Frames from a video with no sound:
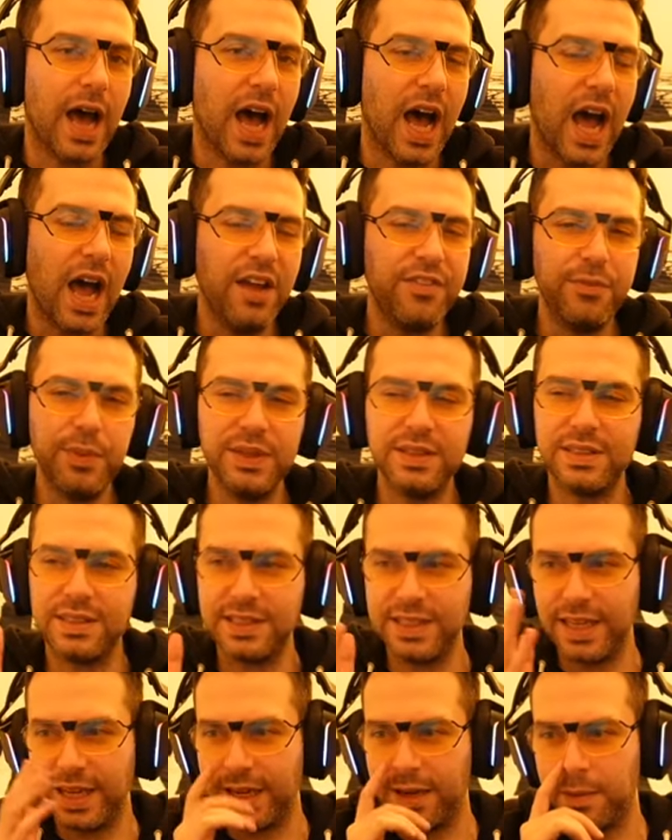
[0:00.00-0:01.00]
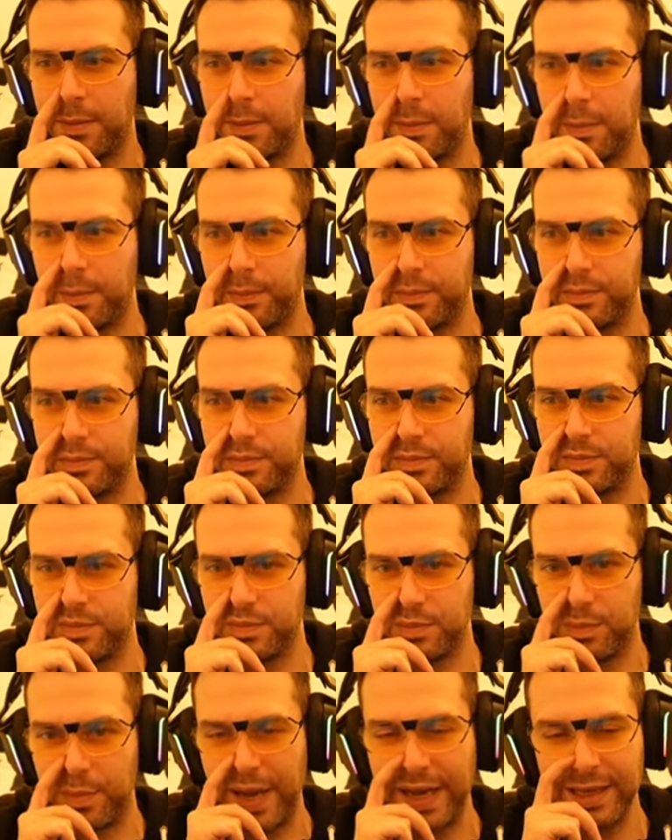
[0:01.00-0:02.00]
I've been seeing
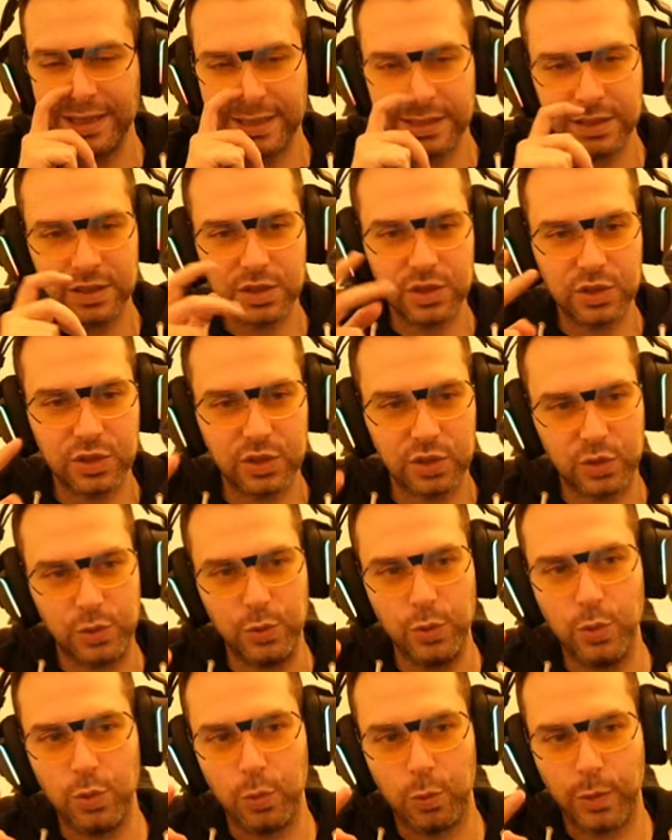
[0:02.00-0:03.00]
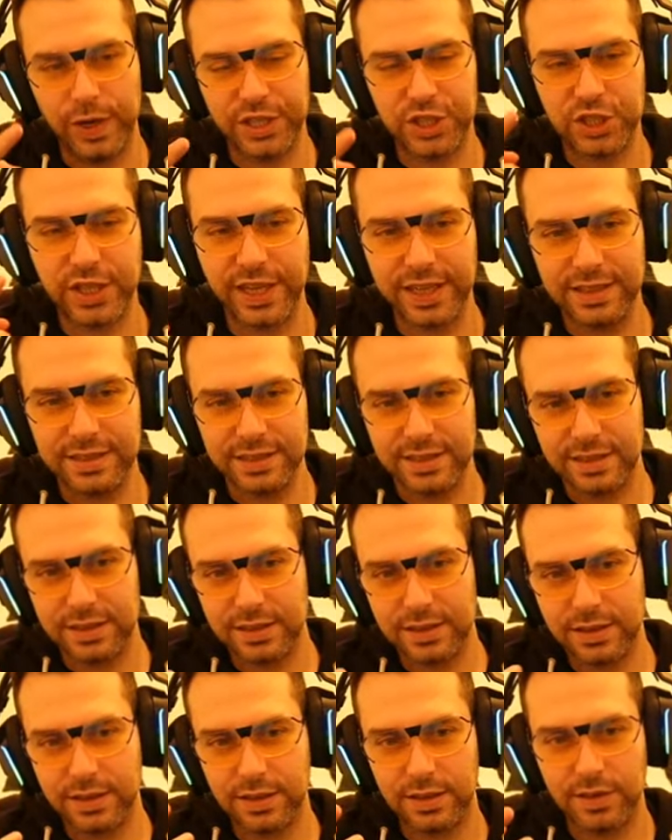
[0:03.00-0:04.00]
mainly two Witch Kings
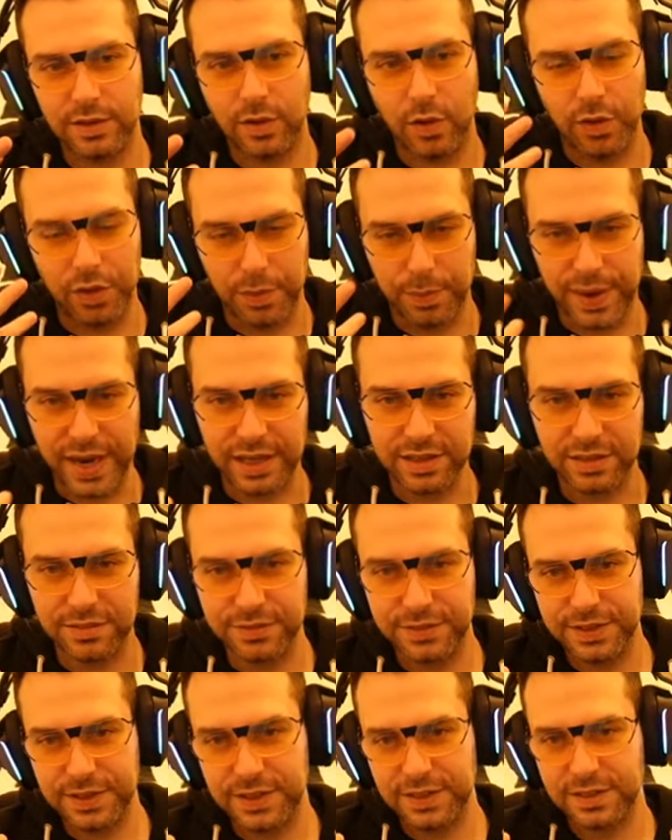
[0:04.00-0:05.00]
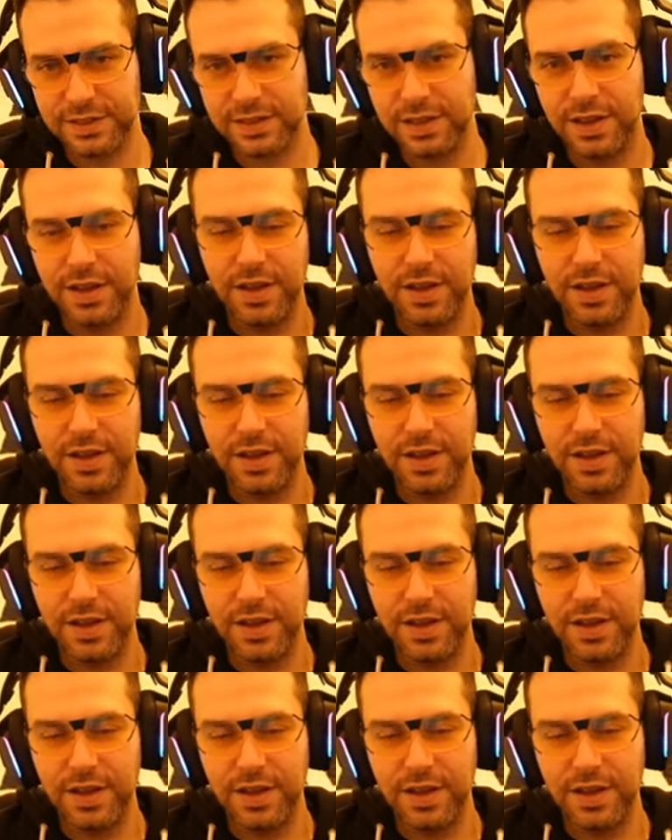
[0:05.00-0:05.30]
on the battlefield.